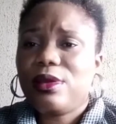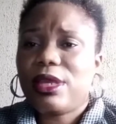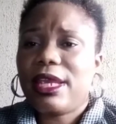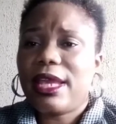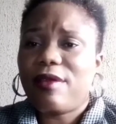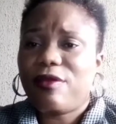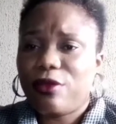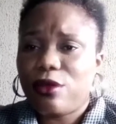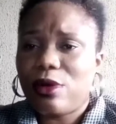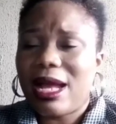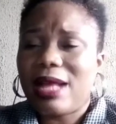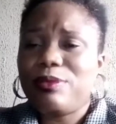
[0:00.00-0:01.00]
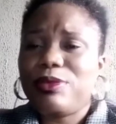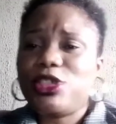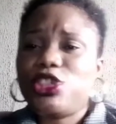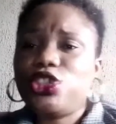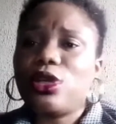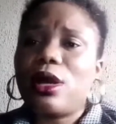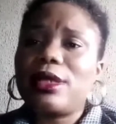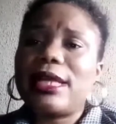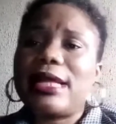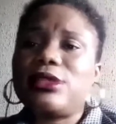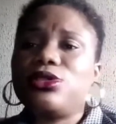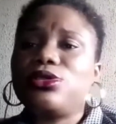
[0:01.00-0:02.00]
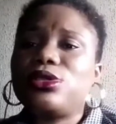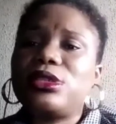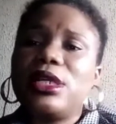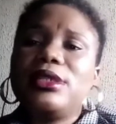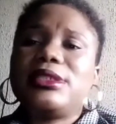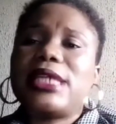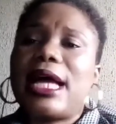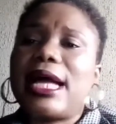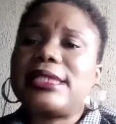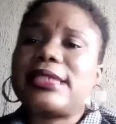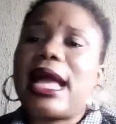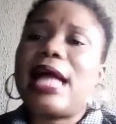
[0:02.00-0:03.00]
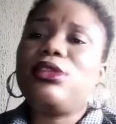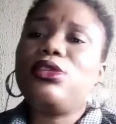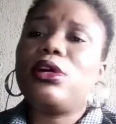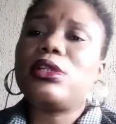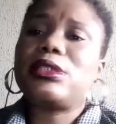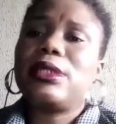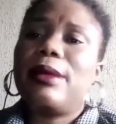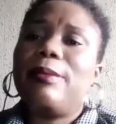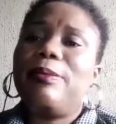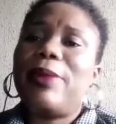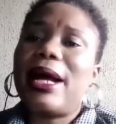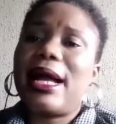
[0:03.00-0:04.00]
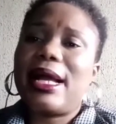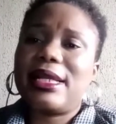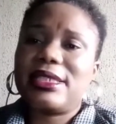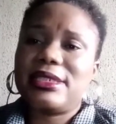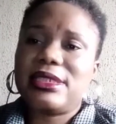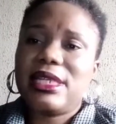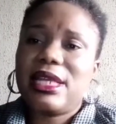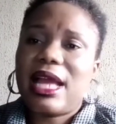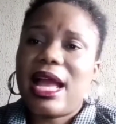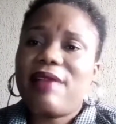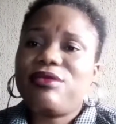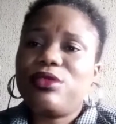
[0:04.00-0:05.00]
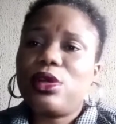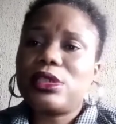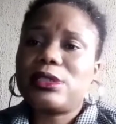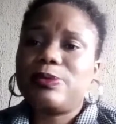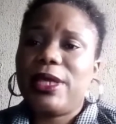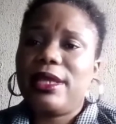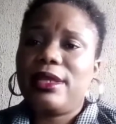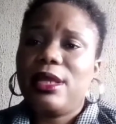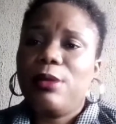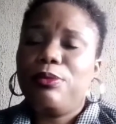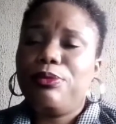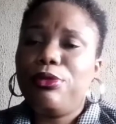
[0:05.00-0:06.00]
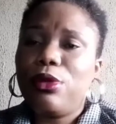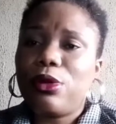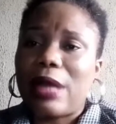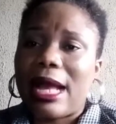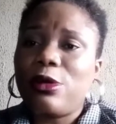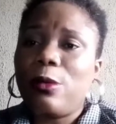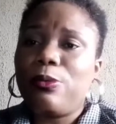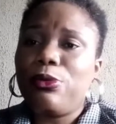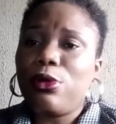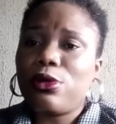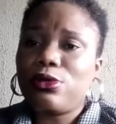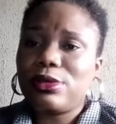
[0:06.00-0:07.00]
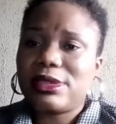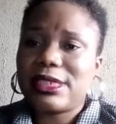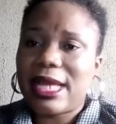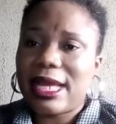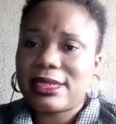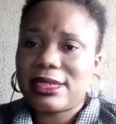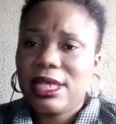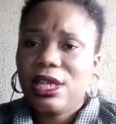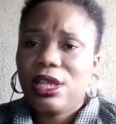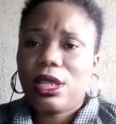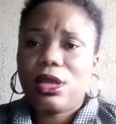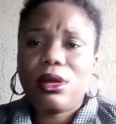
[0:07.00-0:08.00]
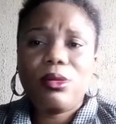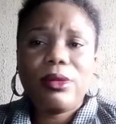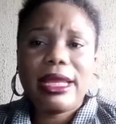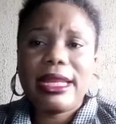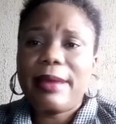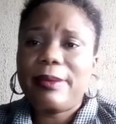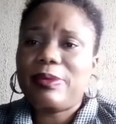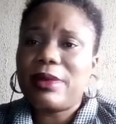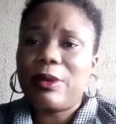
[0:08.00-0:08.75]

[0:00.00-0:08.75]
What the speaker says: careful and be sure that those tags are not banned, have not been are not broken tags. When a